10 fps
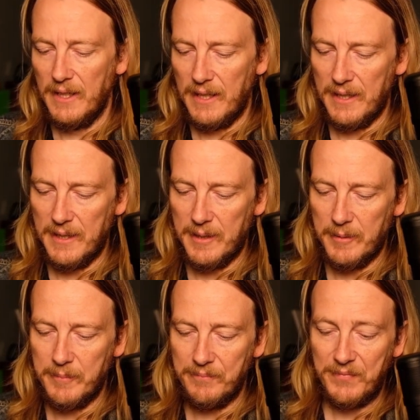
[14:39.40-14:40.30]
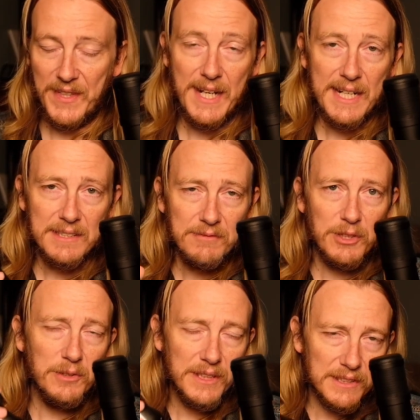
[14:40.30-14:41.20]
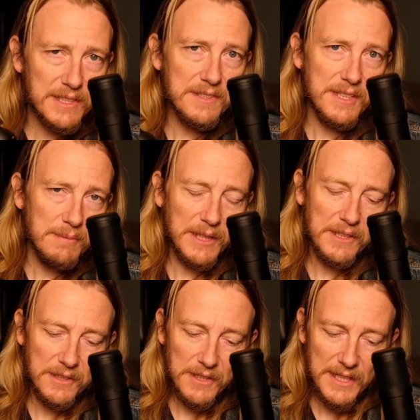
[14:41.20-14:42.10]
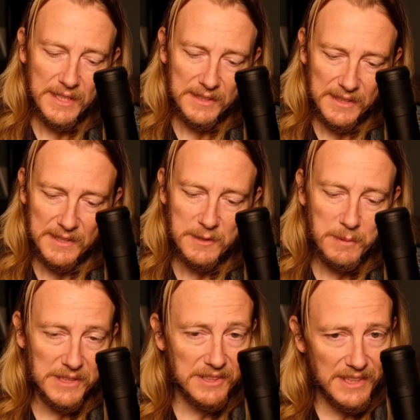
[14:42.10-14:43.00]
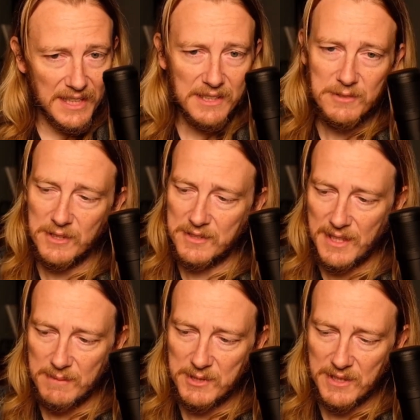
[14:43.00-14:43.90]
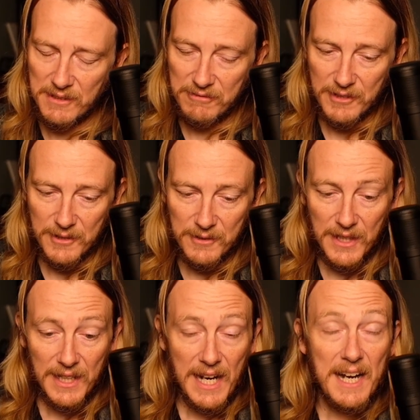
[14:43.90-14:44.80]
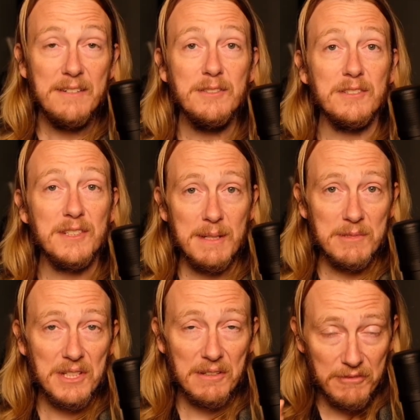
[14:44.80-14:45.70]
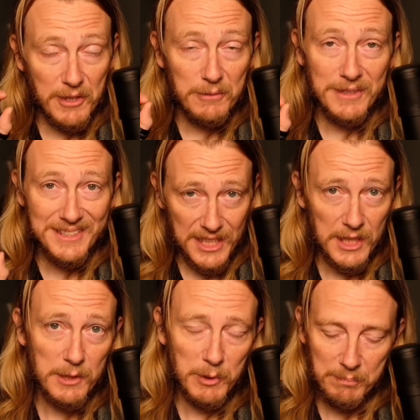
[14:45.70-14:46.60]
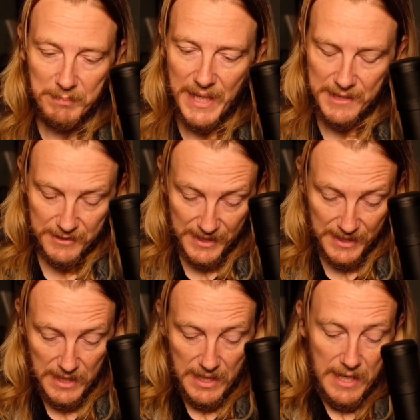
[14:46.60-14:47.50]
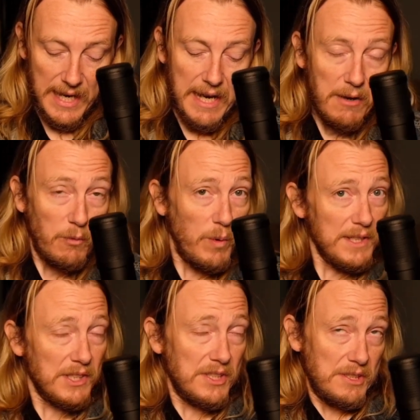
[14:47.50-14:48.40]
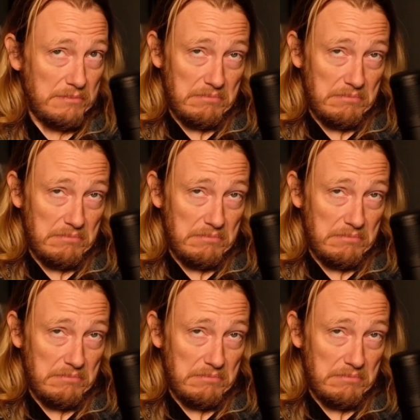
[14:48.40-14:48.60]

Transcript: The active cooling does seem like a great idea, especially I use a Samsung phone. I use a Samsung phone with a terrible battery, which